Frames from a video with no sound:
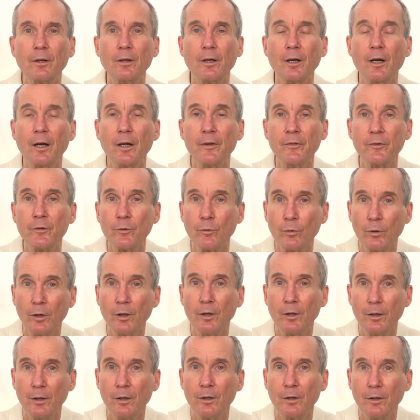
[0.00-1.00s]
And you
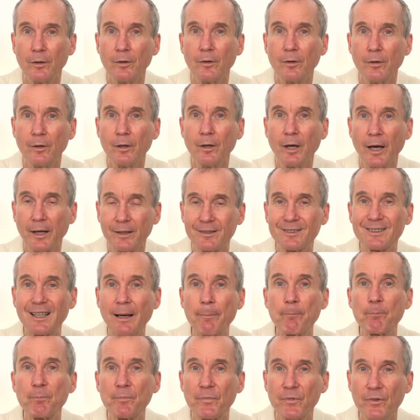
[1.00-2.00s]

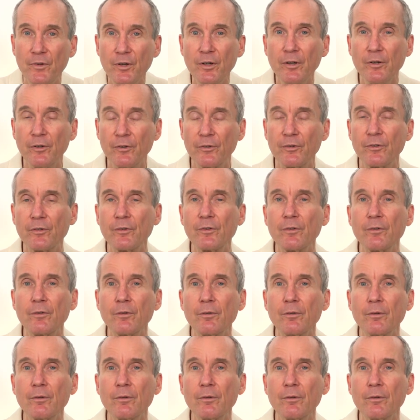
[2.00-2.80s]
accept this.